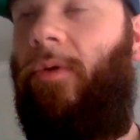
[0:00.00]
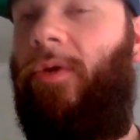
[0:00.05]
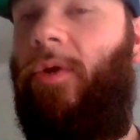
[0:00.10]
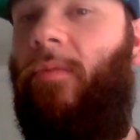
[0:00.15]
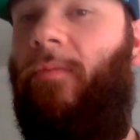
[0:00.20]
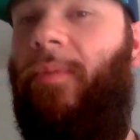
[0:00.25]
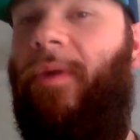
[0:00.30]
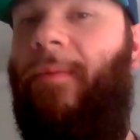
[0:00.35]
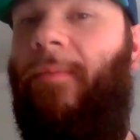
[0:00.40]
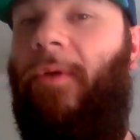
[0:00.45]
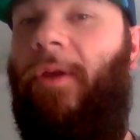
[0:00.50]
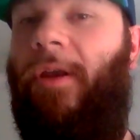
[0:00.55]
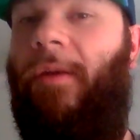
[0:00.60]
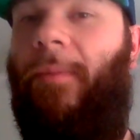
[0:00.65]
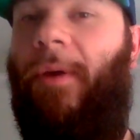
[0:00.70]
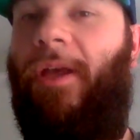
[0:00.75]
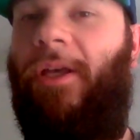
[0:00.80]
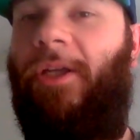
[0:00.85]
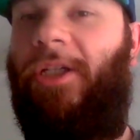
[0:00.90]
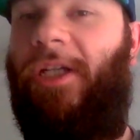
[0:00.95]
you people an
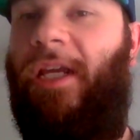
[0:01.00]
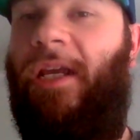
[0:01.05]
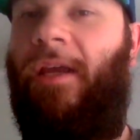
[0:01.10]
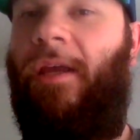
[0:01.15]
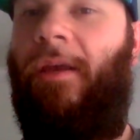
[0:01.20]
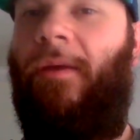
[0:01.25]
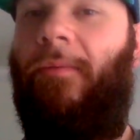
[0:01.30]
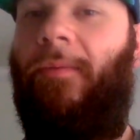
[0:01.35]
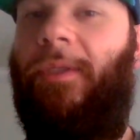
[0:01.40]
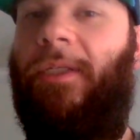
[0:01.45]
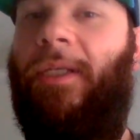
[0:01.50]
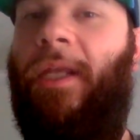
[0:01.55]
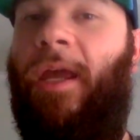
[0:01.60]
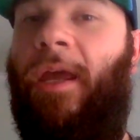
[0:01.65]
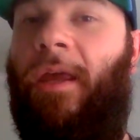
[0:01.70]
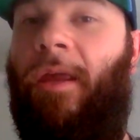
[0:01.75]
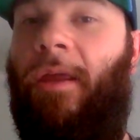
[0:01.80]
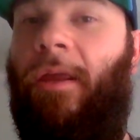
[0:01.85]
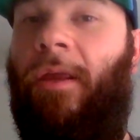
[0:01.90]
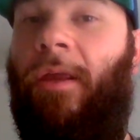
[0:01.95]
apology.
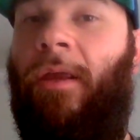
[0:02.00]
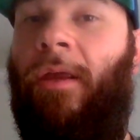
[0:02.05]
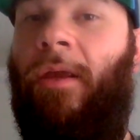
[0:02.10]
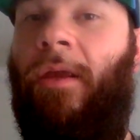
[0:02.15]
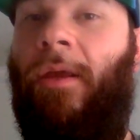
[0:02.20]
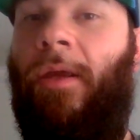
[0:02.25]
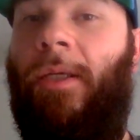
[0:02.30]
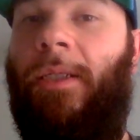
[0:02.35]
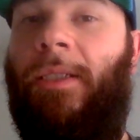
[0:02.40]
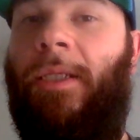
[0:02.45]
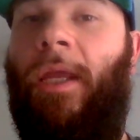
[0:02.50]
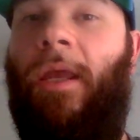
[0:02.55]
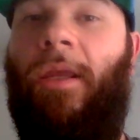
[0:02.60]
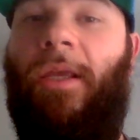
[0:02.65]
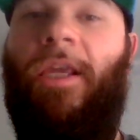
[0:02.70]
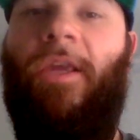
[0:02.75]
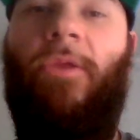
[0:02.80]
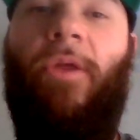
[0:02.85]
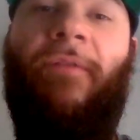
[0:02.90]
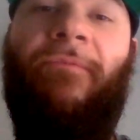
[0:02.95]
Still,
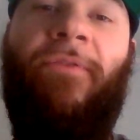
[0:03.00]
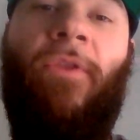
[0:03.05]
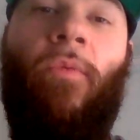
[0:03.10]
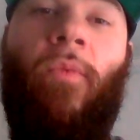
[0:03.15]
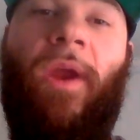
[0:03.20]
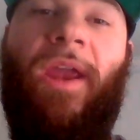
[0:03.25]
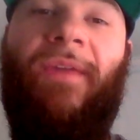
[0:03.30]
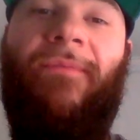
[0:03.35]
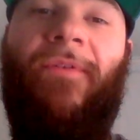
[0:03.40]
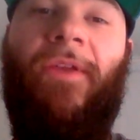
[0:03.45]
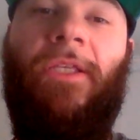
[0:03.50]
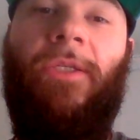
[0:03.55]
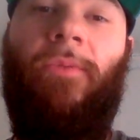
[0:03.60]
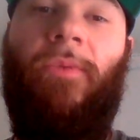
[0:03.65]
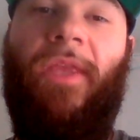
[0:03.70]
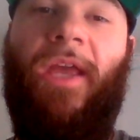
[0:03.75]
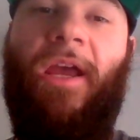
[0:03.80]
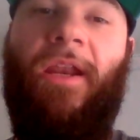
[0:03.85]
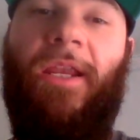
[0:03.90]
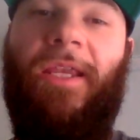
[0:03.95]
he left the Ravens
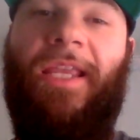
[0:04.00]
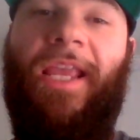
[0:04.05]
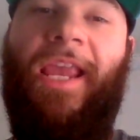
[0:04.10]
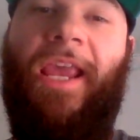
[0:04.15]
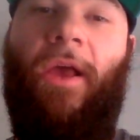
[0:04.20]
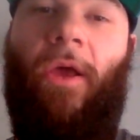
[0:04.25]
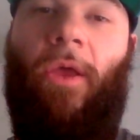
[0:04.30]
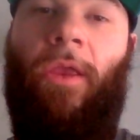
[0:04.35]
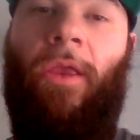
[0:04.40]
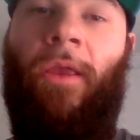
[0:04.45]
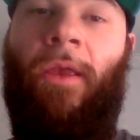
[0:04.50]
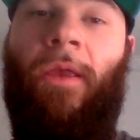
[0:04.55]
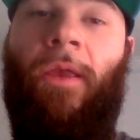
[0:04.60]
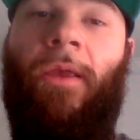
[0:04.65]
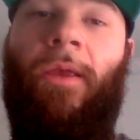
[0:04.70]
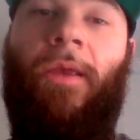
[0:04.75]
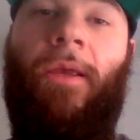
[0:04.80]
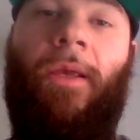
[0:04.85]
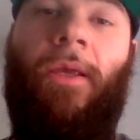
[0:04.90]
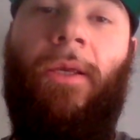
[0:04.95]
without a deal.
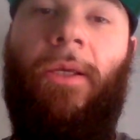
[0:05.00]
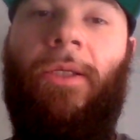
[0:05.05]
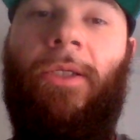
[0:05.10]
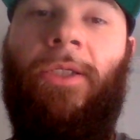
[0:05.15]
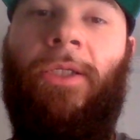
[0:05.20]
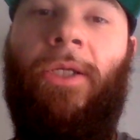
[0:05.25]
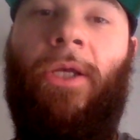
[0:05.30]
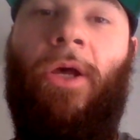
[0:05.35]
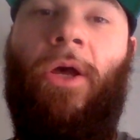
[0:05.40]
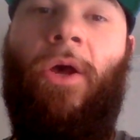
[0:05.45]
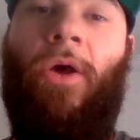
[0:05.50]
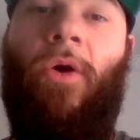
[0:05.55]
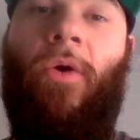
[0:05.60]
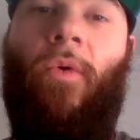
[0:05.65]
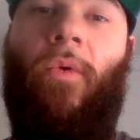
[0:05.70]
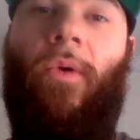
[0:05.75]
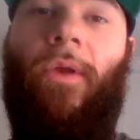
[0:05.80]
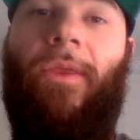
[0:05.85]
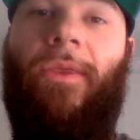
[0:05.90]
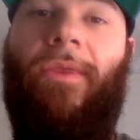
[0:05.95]

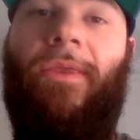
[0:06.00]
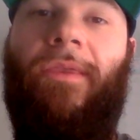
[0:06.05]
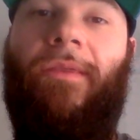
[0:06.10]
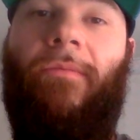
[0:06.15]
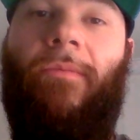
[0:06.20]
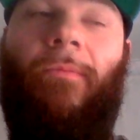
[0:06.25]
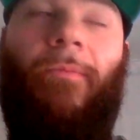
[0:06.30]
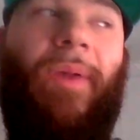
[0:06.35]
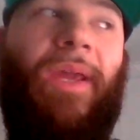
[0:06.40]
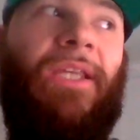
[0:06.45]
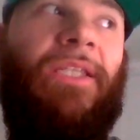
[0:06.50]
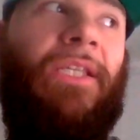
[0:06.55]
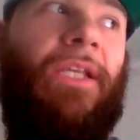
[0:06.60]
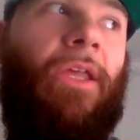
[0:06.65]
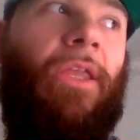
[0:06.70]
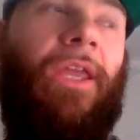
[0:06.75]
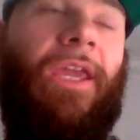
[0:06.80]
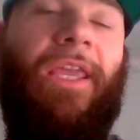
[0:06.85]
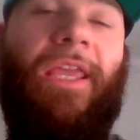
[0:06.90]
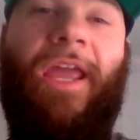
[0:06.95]
So,
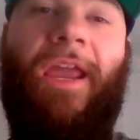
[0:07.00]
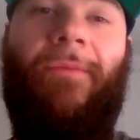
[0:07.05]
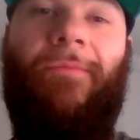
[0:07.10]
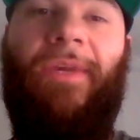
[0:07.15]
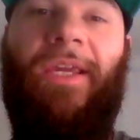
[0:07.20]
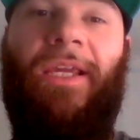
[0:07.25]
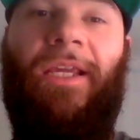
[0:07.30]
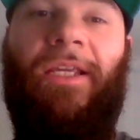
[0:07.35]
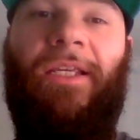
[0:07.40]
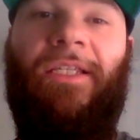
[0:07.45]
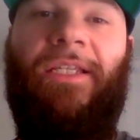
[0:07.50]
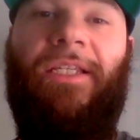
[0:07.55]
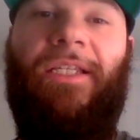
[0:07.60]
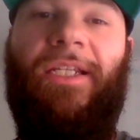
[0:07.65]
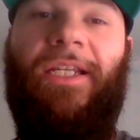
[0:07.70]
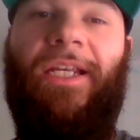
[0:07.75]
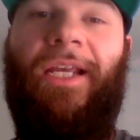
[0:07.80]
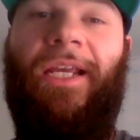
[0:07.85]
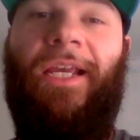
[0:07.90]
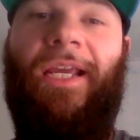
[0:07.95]
basically, that
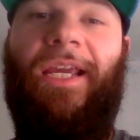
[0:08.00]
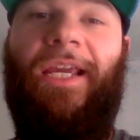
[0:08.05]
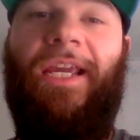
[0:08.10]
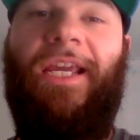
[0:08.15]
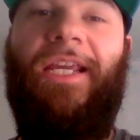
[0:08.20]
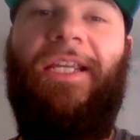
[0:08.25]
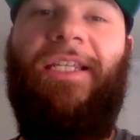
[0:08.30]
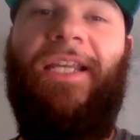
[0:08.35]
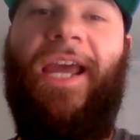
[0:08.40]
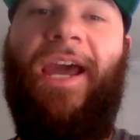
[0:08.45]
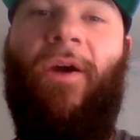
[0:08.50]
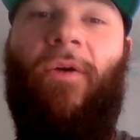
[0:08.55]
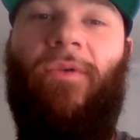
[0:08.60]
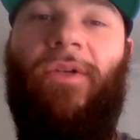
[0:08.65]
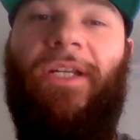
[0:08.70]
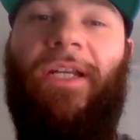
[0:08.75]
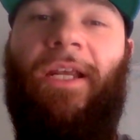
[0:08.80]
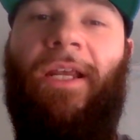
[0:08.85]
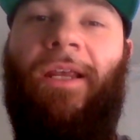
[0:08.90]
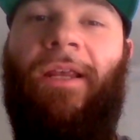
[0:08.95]
means he's
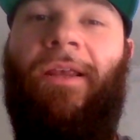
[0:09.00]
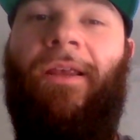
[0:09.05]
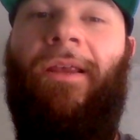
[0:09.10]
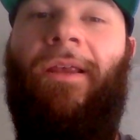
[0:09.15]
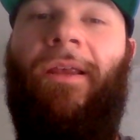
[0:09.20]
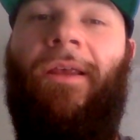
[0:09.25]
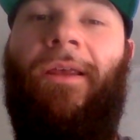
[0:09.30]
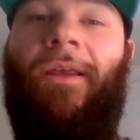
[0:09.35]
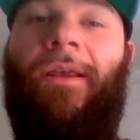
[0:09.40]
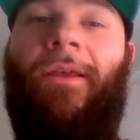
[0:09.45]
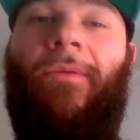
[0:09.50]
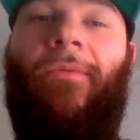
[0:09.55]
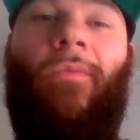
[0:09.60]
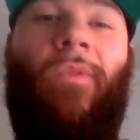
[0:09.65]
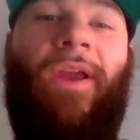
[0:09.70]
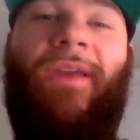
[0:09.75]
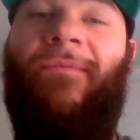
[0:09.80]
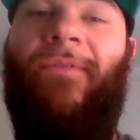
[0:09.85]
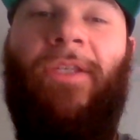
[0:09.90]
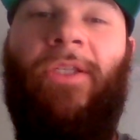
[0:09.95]
out.
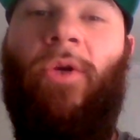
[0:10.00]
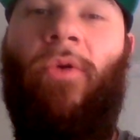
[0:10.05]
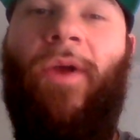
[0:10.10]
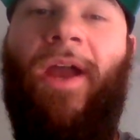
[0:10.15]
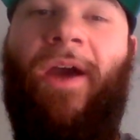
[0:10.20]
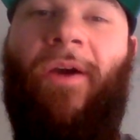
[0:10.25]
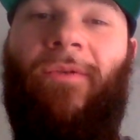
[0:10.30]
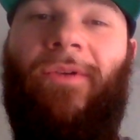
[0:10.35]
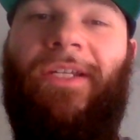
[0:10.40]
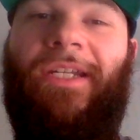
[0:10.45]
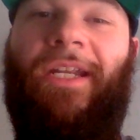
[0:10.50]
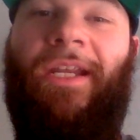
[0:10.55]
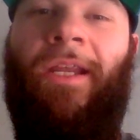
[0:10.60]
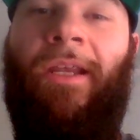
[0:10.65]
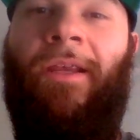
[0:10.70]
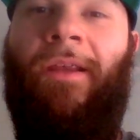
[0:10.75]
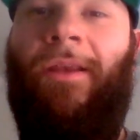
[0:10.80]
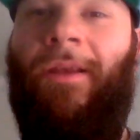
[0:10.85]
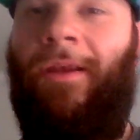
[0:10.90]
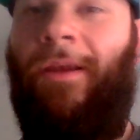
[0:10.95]
Ravens are out,
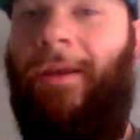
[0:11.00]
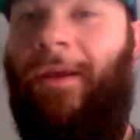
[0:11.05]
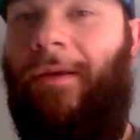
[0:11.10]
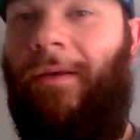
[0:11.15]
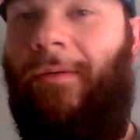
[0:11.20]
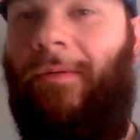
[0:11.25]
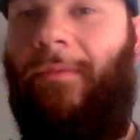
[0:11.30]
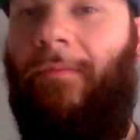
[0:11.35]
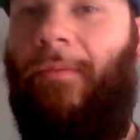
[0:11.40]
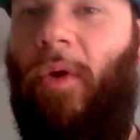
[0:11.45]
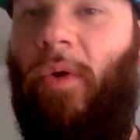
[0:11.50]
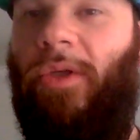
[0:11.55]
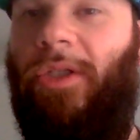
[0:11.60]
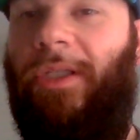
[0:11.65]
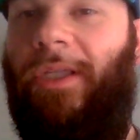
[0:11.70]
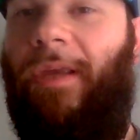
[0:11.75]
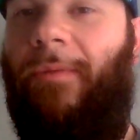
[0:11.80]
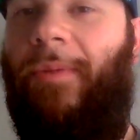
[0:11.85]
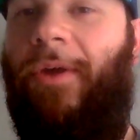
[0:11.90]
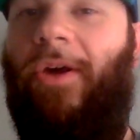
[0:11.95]

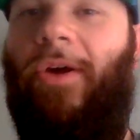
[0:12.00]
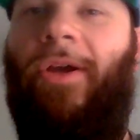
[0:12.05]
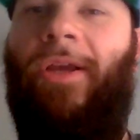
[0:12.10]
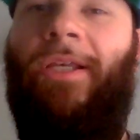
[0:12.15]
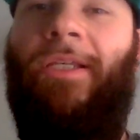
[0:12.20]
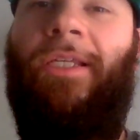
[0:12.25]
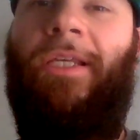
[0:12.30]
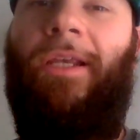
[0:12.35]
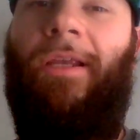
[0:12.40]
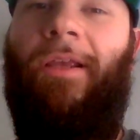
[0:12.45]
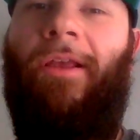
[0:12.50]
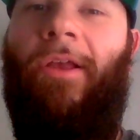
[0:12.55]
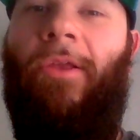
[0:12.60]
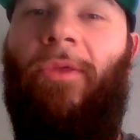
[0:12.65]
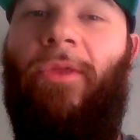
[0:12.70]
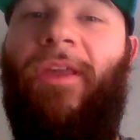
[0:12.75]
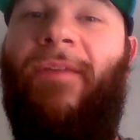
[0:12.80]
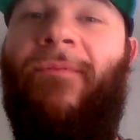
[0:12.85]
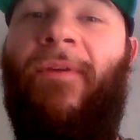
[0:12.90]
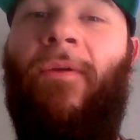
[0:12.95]
mostly, because
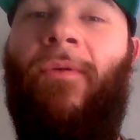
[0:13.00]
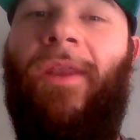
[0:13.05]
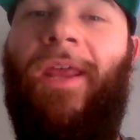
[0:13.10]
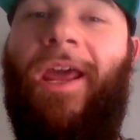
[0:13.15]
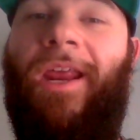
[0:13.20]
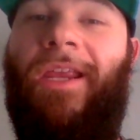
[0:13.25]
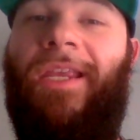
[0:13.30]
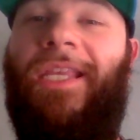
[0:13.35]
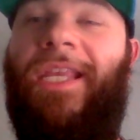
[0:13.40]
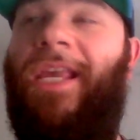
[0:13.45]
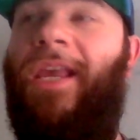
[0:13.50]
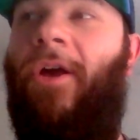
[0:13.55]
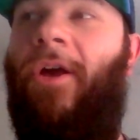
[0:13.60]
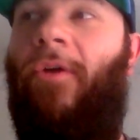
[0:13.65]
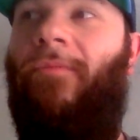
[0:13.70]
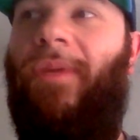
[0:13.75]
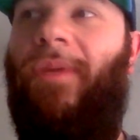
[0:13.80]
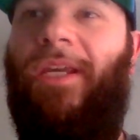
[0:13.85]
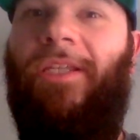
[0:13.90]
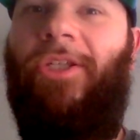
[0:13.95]
leaving without a
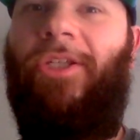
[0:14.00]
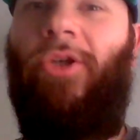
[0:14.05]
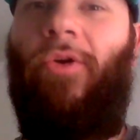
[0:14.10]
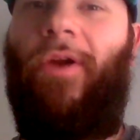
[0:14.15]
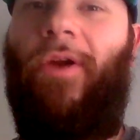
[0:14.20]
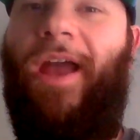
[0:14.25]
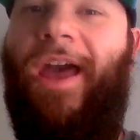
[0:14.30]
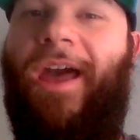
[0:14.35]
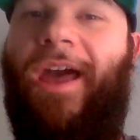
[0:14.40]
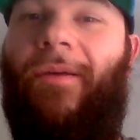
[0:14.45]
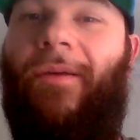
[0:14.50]
deal means you're